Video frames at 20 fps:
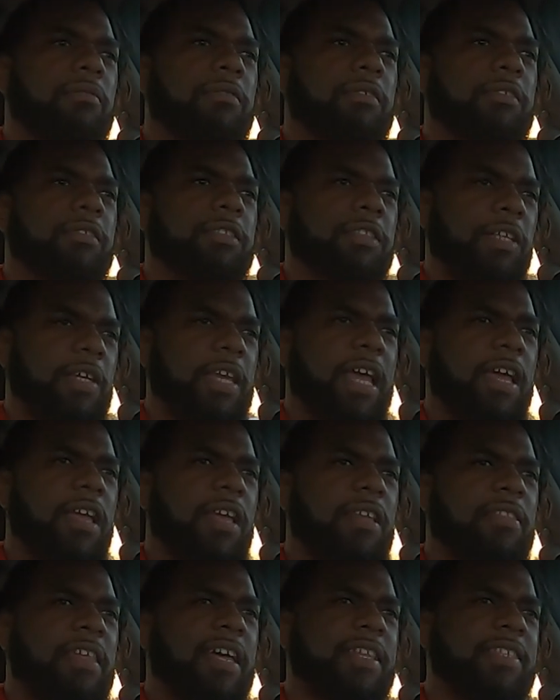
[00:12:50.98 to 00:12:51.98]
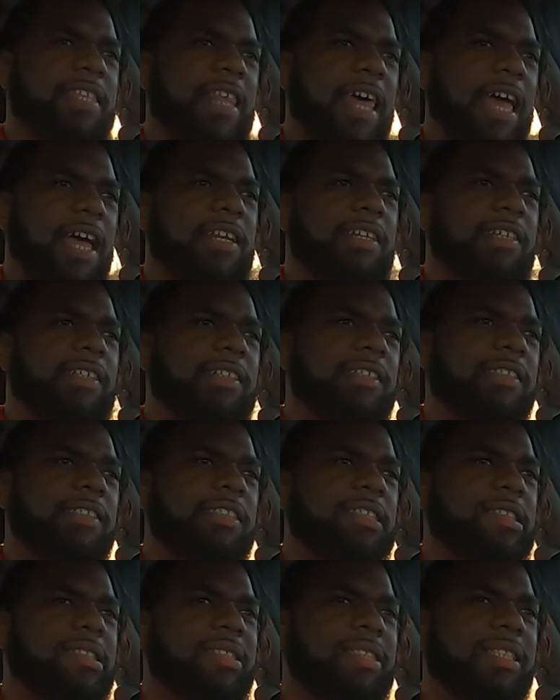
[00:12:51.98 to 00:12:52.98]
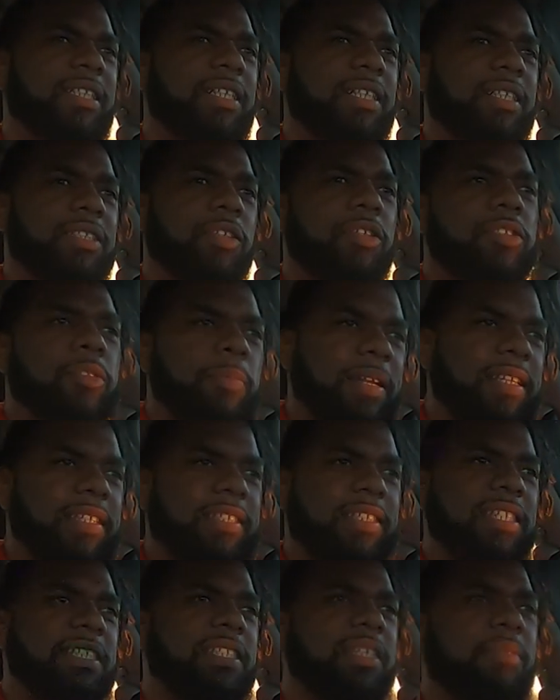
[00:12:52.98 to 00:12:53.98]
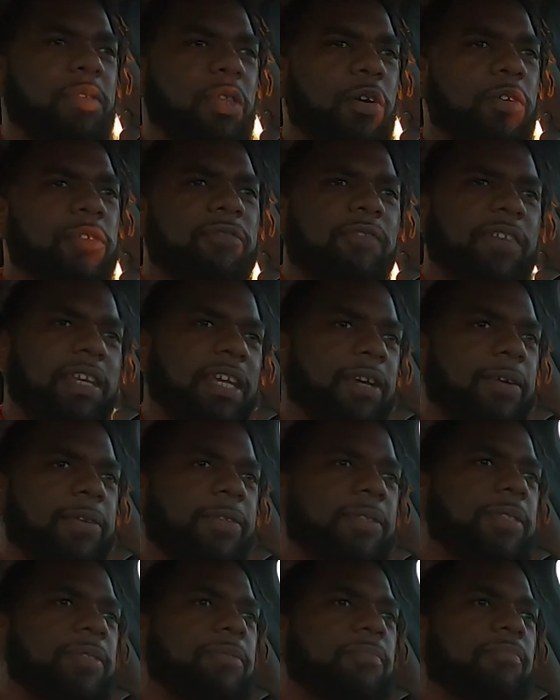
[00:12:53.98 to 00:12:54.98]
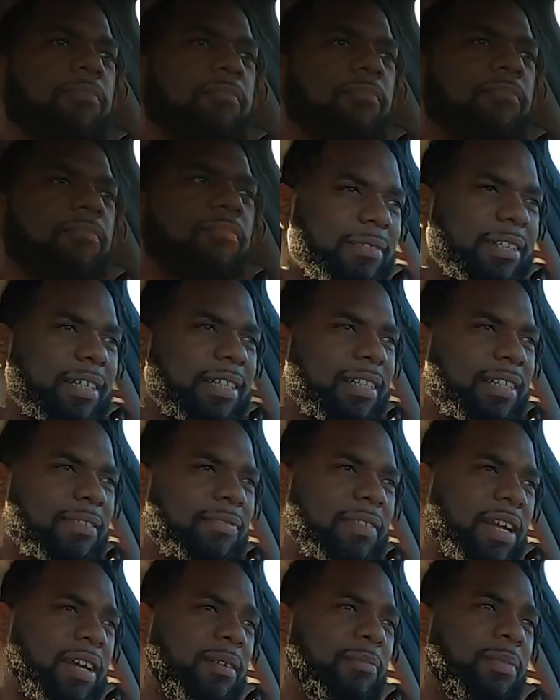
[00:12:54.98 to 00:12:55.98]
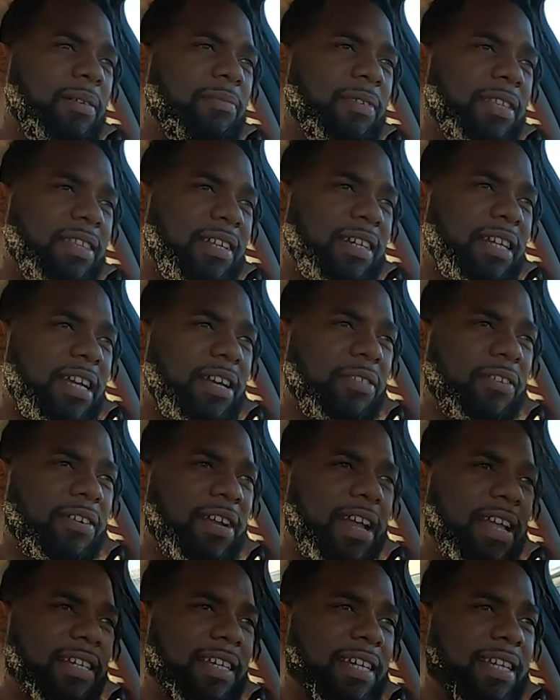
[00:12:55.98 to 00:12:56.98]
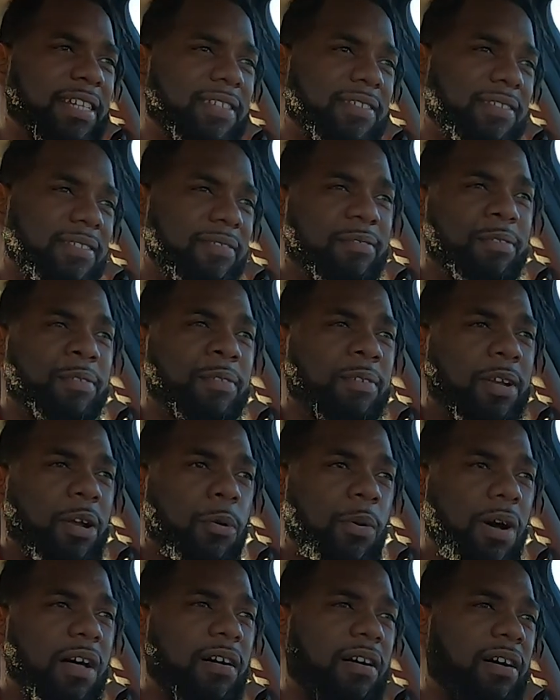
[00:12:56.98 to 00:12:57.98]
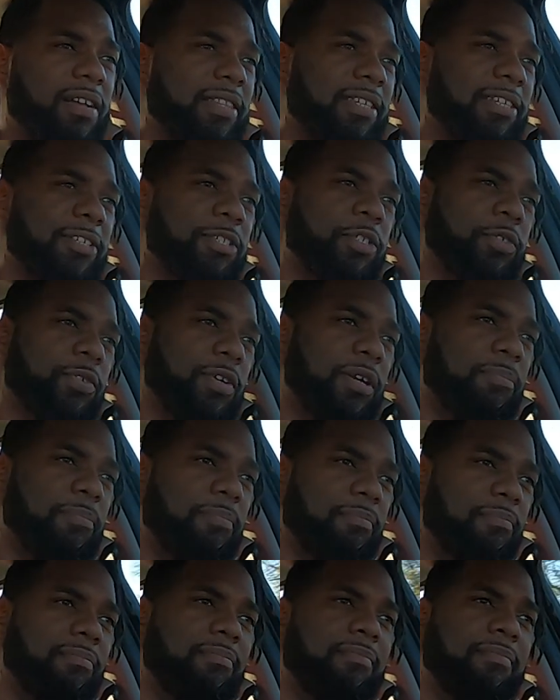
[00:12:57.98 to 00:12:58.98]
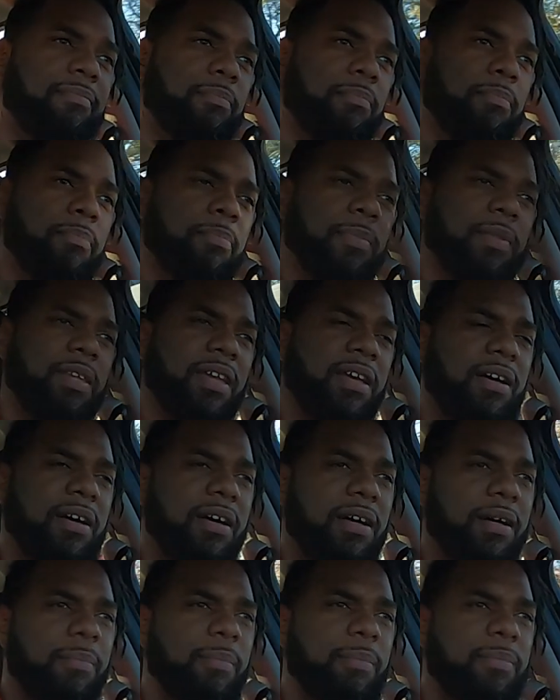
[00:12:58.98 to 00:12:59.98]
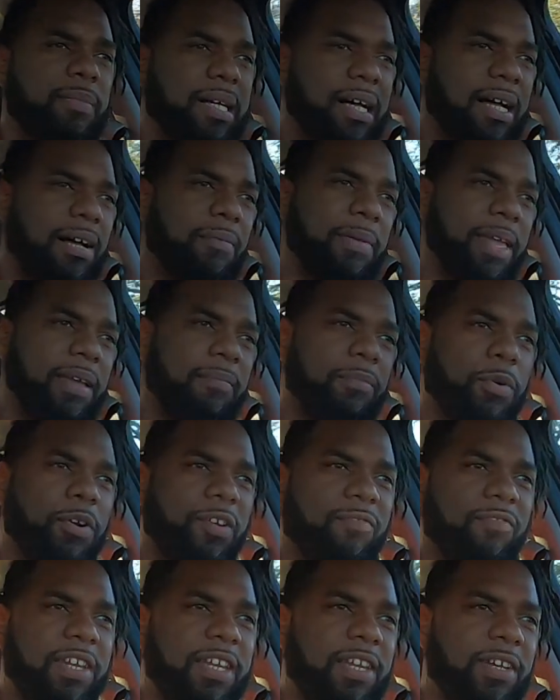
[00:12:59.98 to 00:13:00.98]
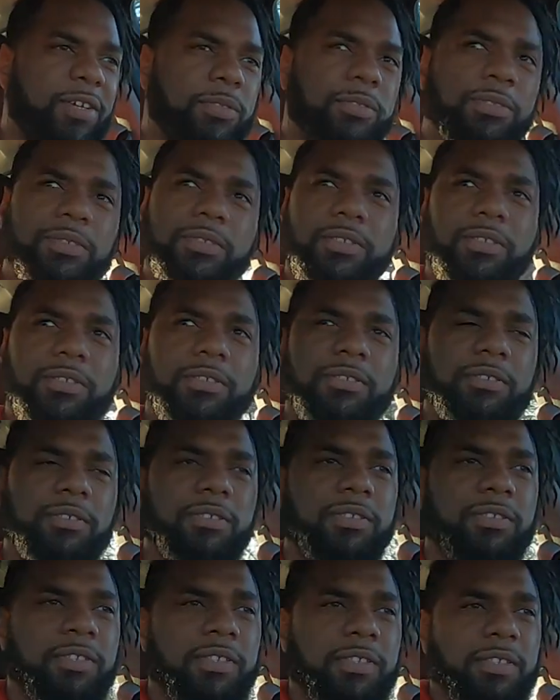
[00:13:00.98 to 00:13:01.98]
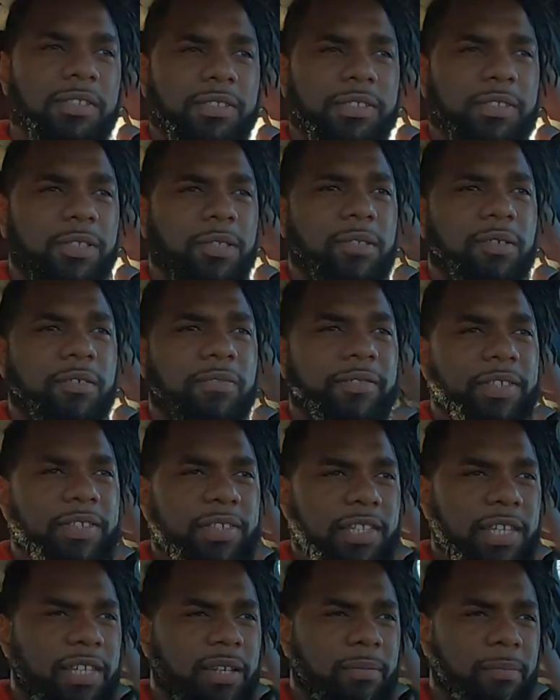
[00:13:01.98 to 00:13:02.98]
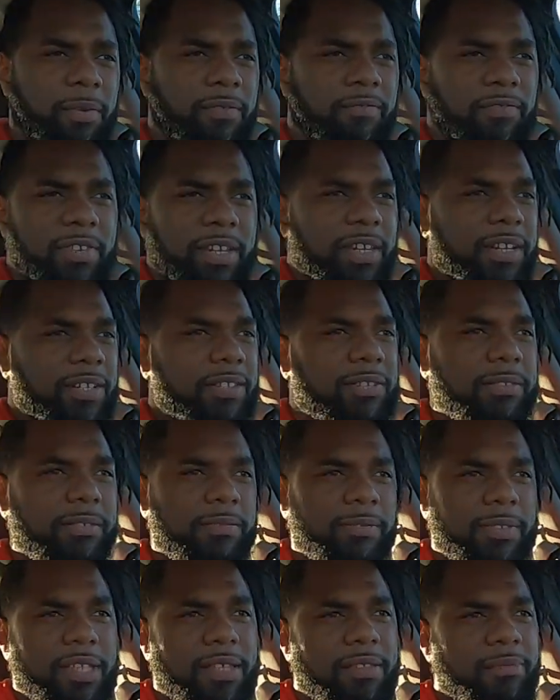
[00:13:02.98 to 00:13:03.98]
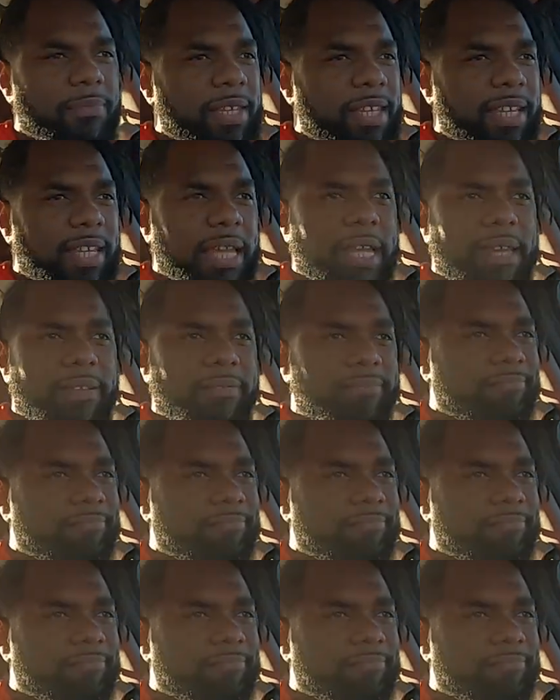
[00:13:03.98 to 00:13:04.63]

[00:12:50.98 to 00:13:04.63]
So yeah, that's that. So expect to see some of those videos. If I come up with any other ideas while on this trip, I'll make more videos. So if you see a number of videos with me